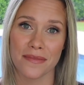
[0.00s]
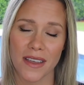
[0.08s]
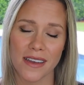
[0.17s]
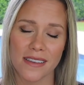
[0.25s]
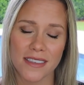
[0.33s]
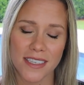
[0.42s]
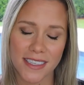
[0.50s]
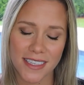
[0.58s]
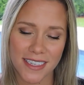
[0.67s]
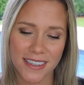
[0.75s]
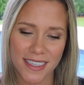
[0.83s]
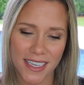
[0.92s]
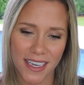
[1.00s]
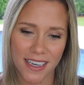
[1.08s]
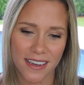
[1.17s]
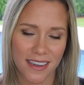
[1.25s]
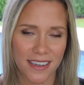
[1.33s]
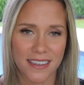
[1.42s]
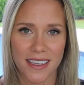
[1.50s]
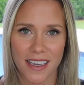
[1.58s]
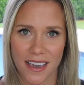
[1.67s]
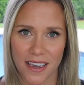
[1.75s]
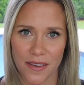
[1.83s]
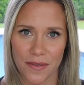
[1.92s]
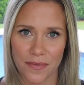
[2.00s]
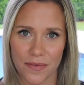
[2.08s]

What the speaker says: Consistency is key.